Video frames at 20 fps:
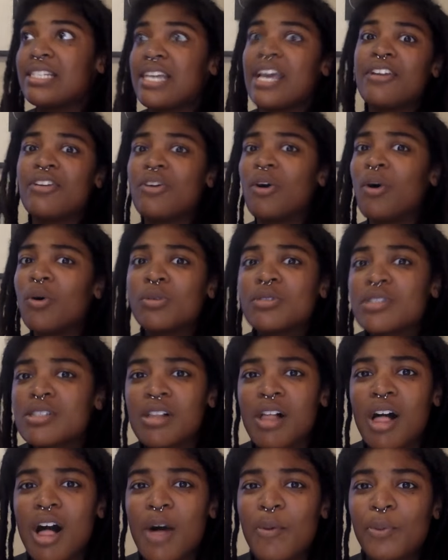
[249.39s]
Daniel
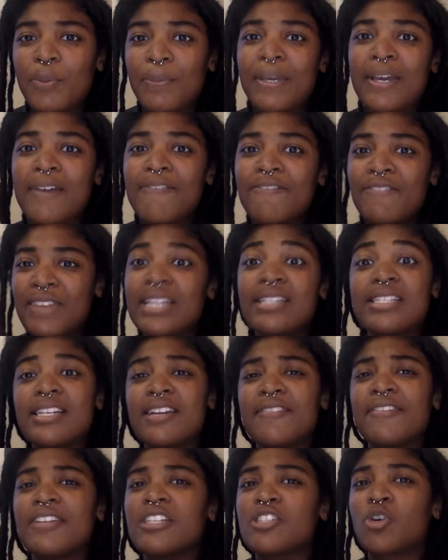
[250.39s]
Holtzclaw, would be convicted
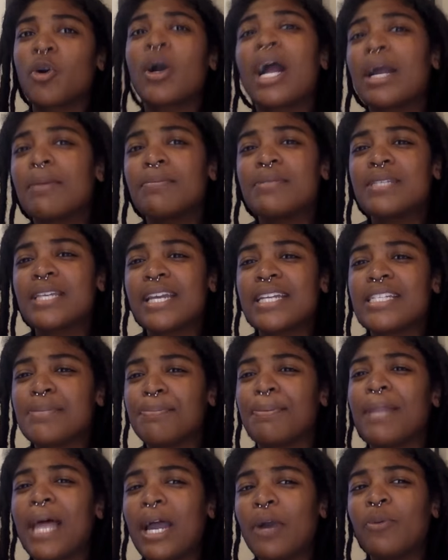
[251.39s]
of his crimes
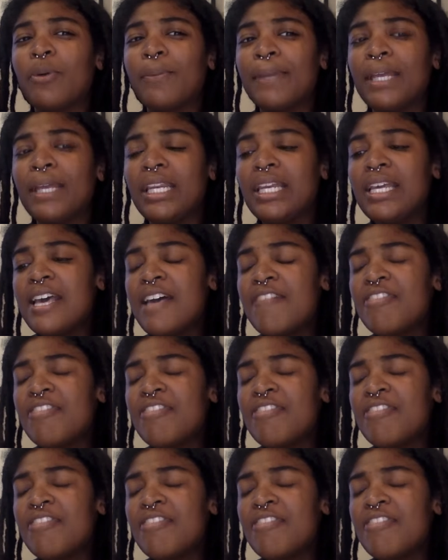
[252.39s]
against black women,